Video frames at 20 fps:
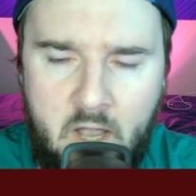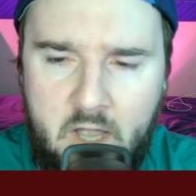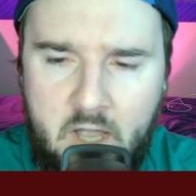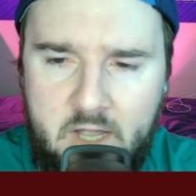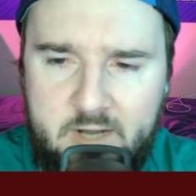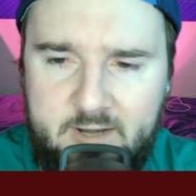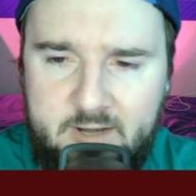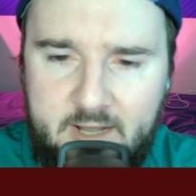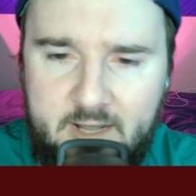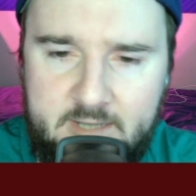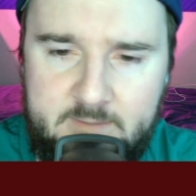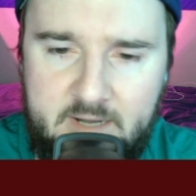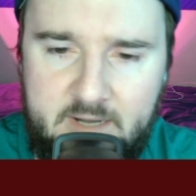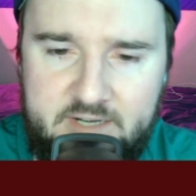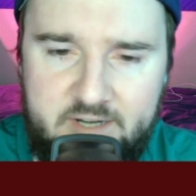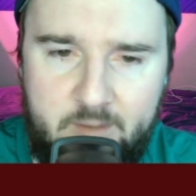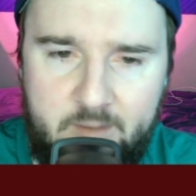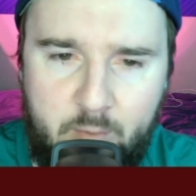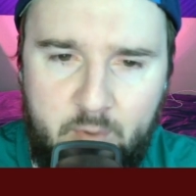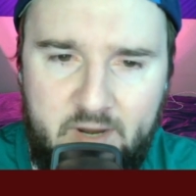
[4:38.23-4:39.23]
Next
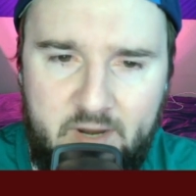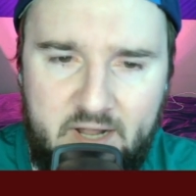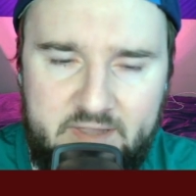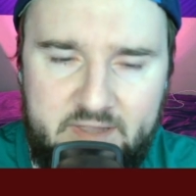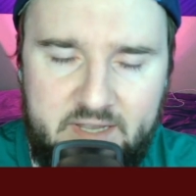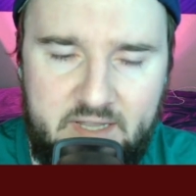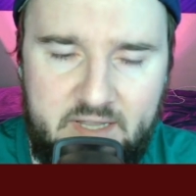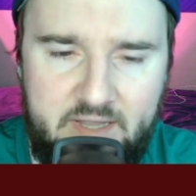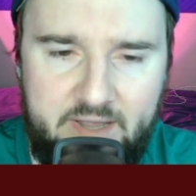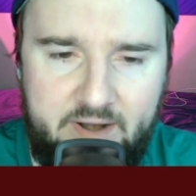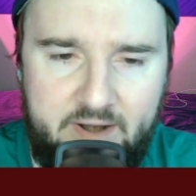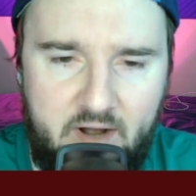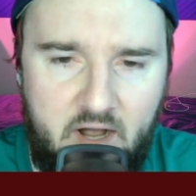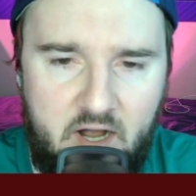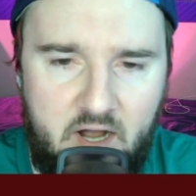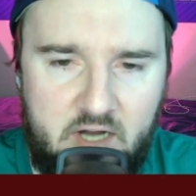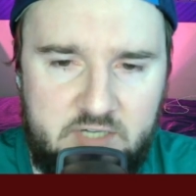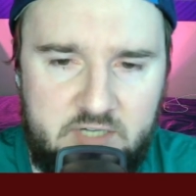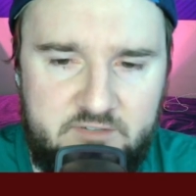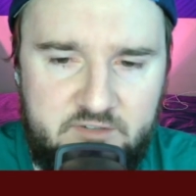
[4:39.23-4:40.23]
matchup, we got the Atlanta
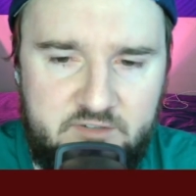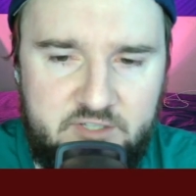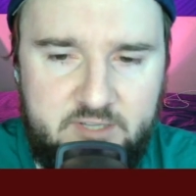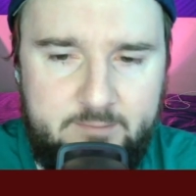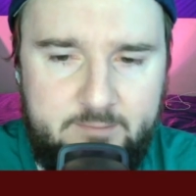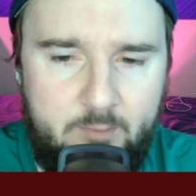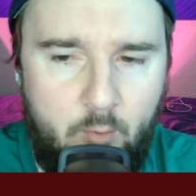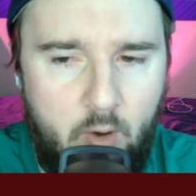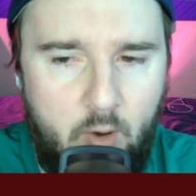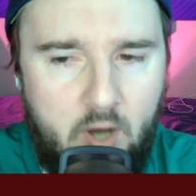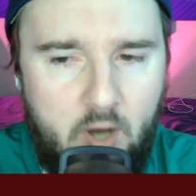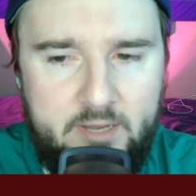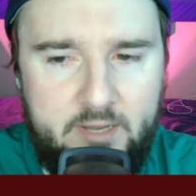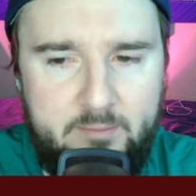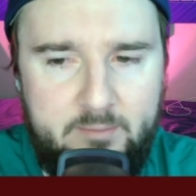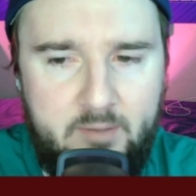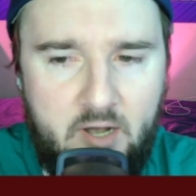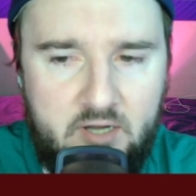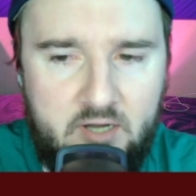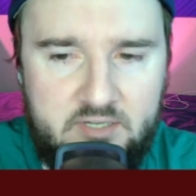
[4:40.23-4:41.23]
Hawks versus the Milwaukee
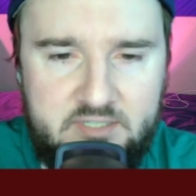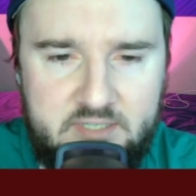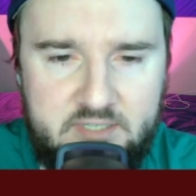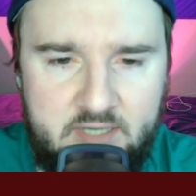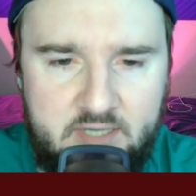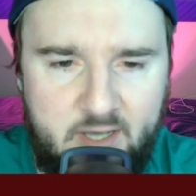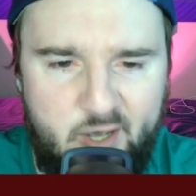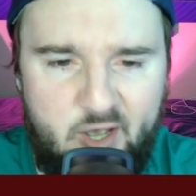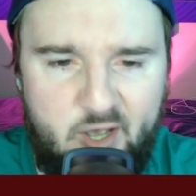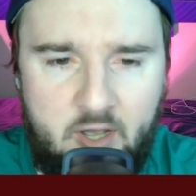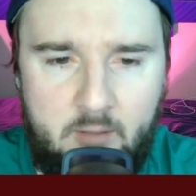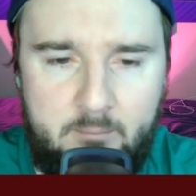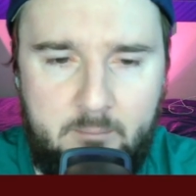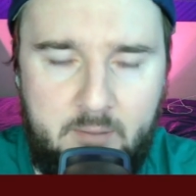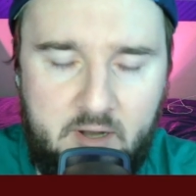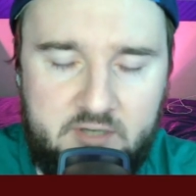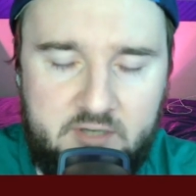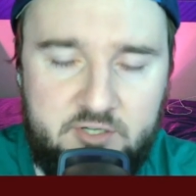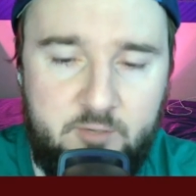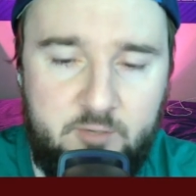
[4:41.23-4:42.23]
Bucks.
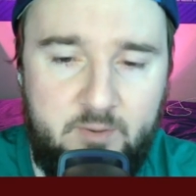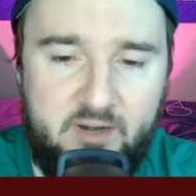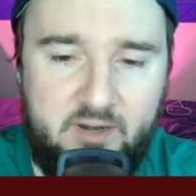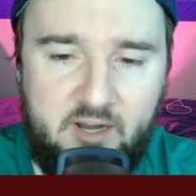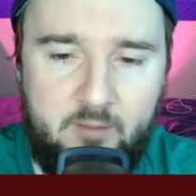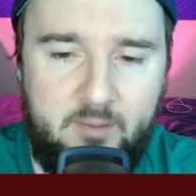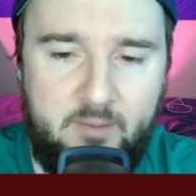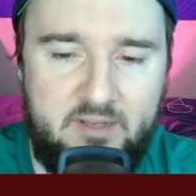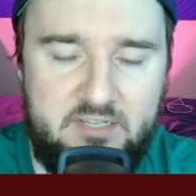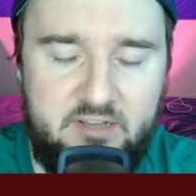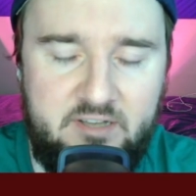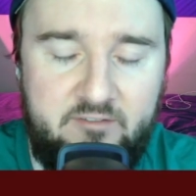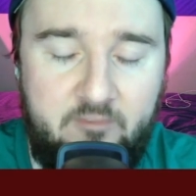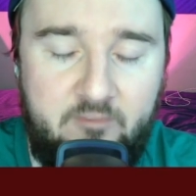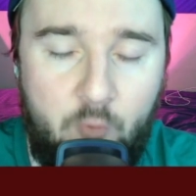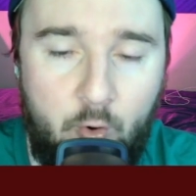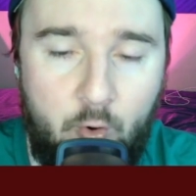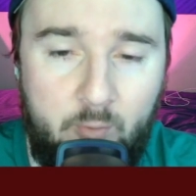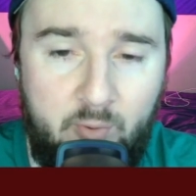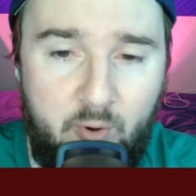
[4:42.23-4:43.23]
Bucks opening up as a
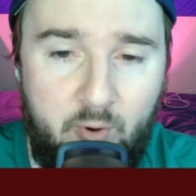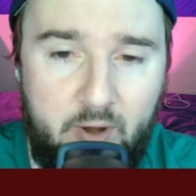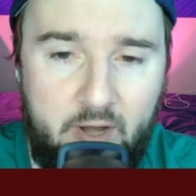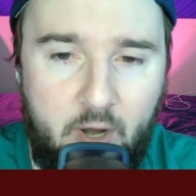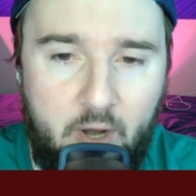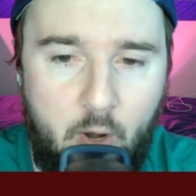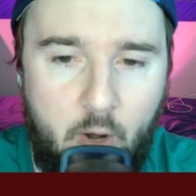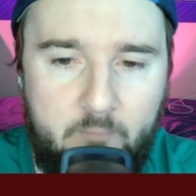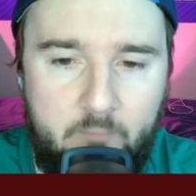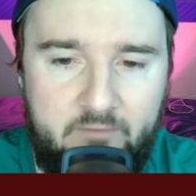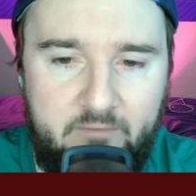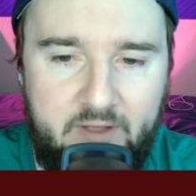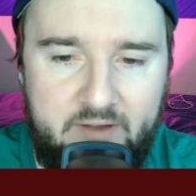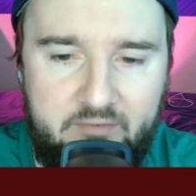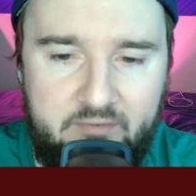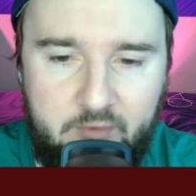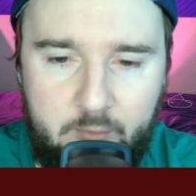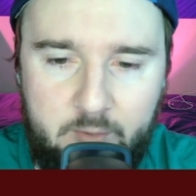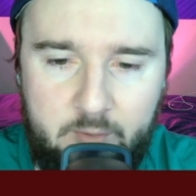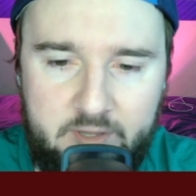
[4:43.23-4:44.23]
4-point home
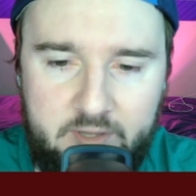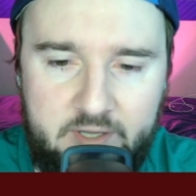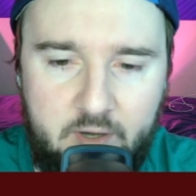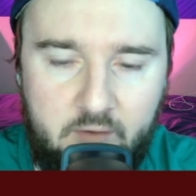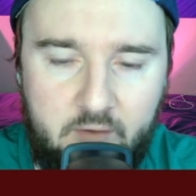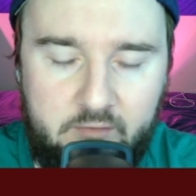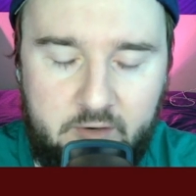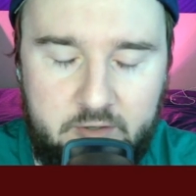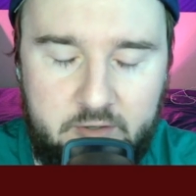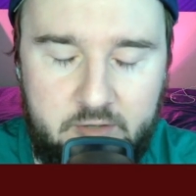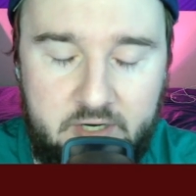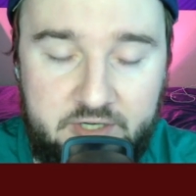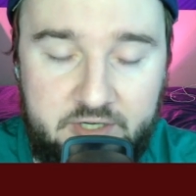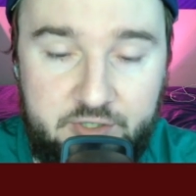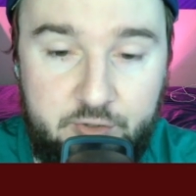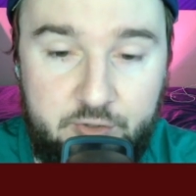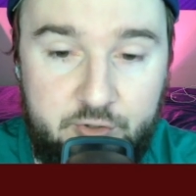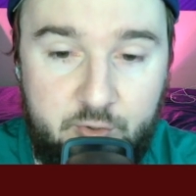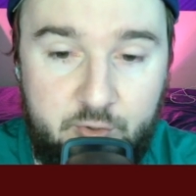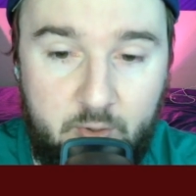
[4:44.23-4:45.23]
favorite with the over-under at
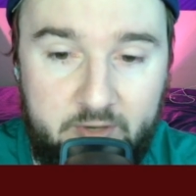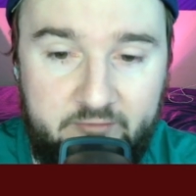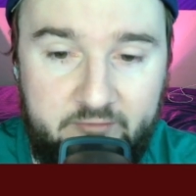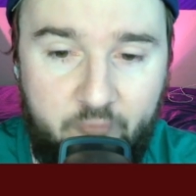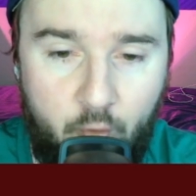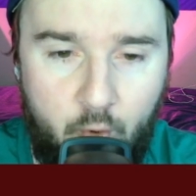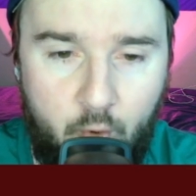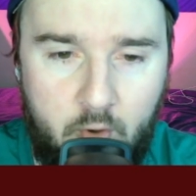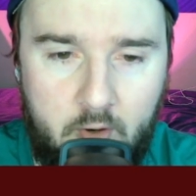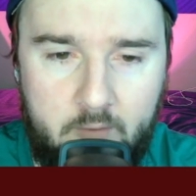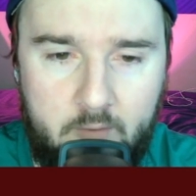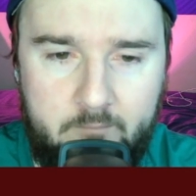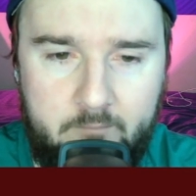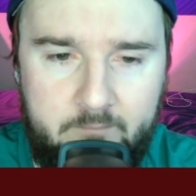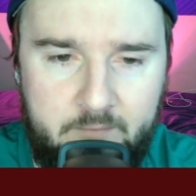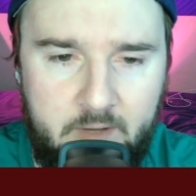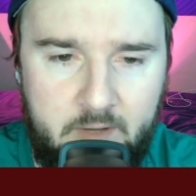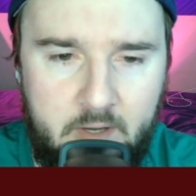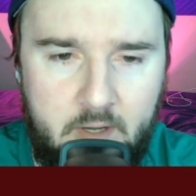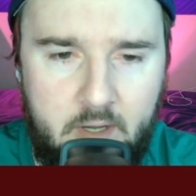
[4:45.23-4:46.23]
224.
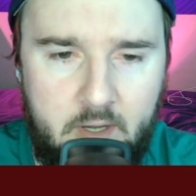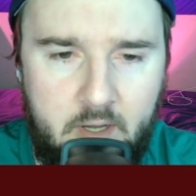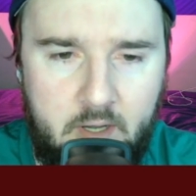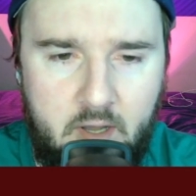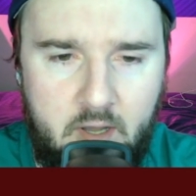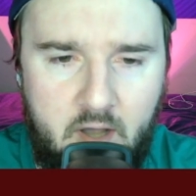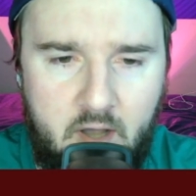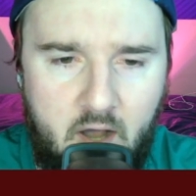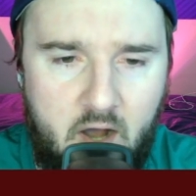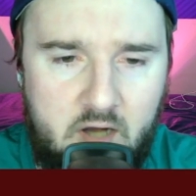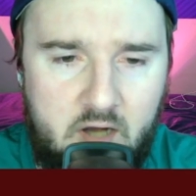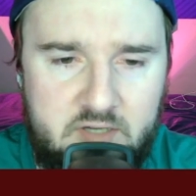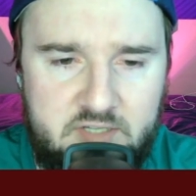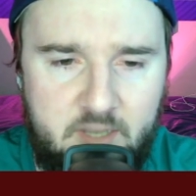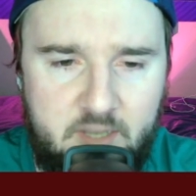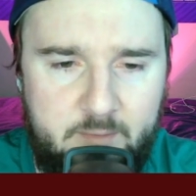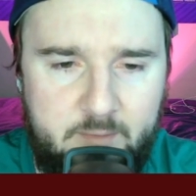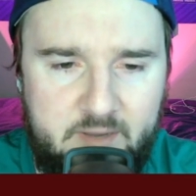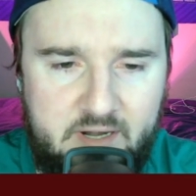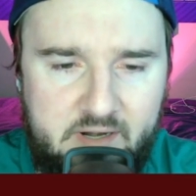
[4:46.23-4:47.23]
Hawks
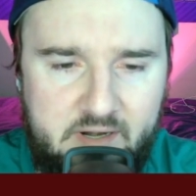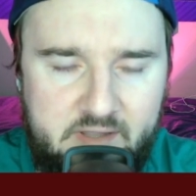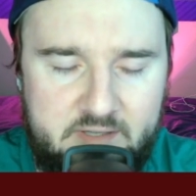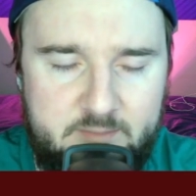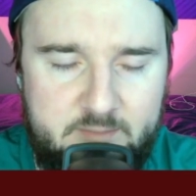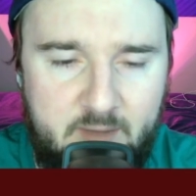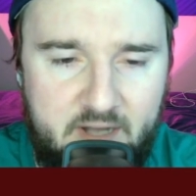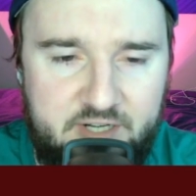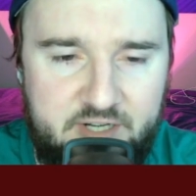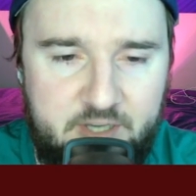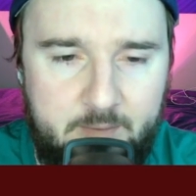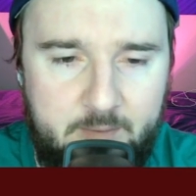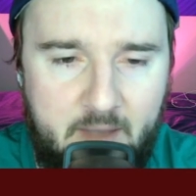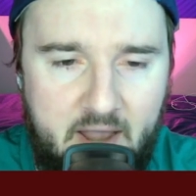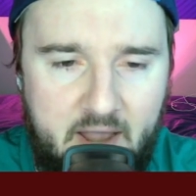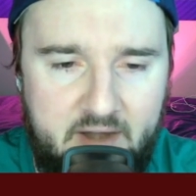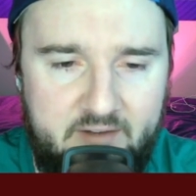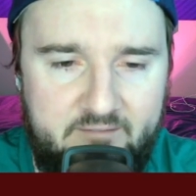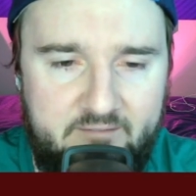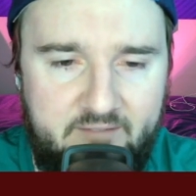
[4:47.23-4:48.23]
coming into this matchup
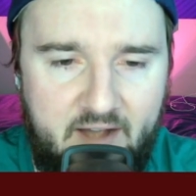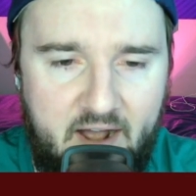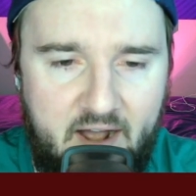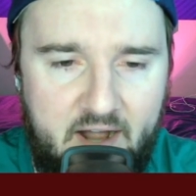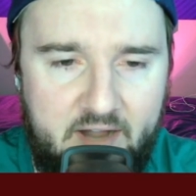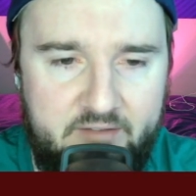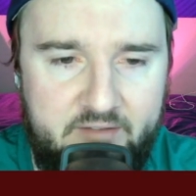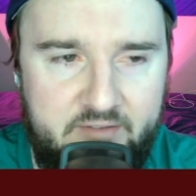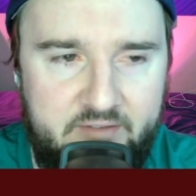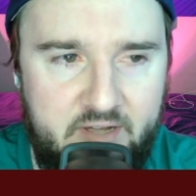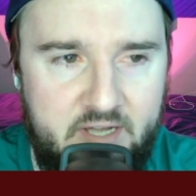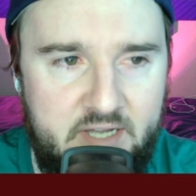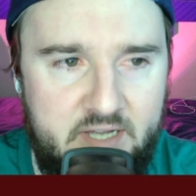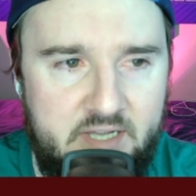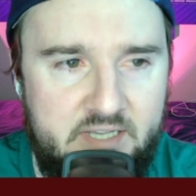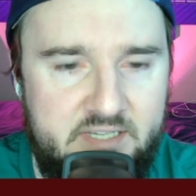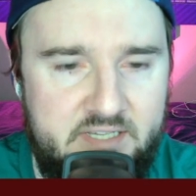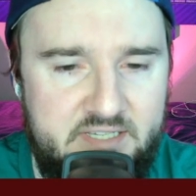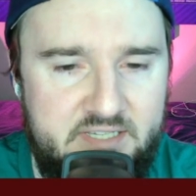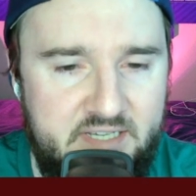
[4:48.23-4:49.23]
8-5,
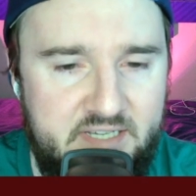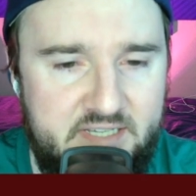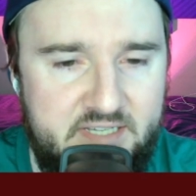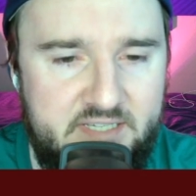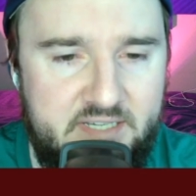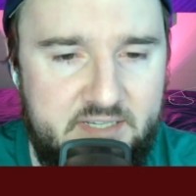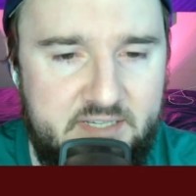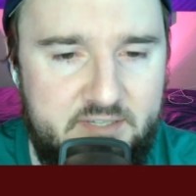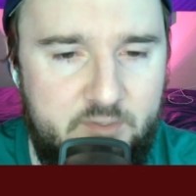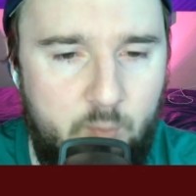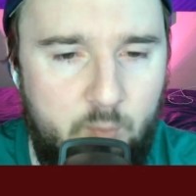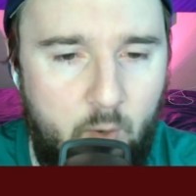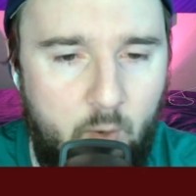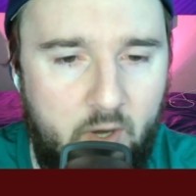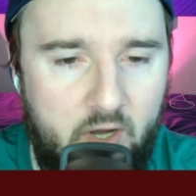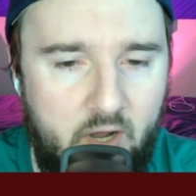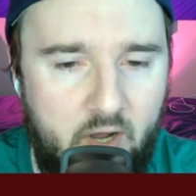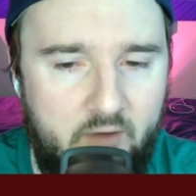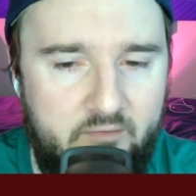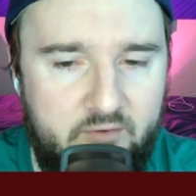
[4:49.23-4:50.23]
6-6-1
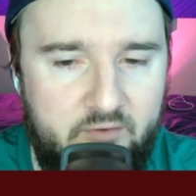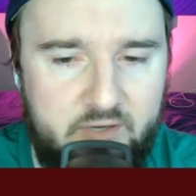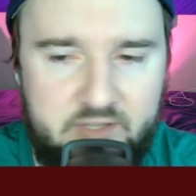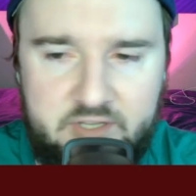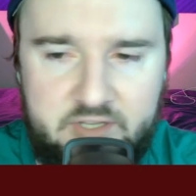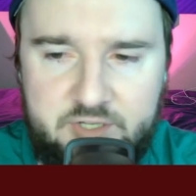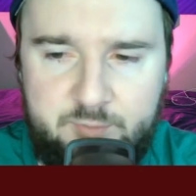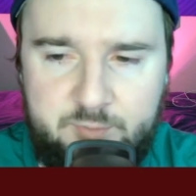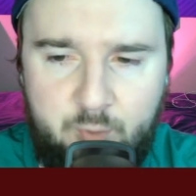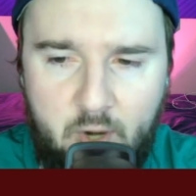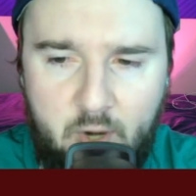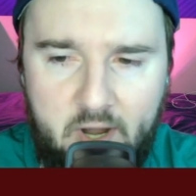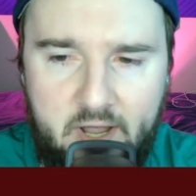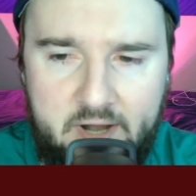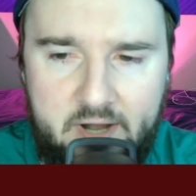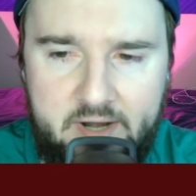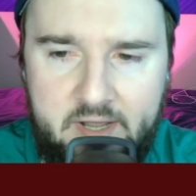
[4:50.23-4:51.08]
covering the spread.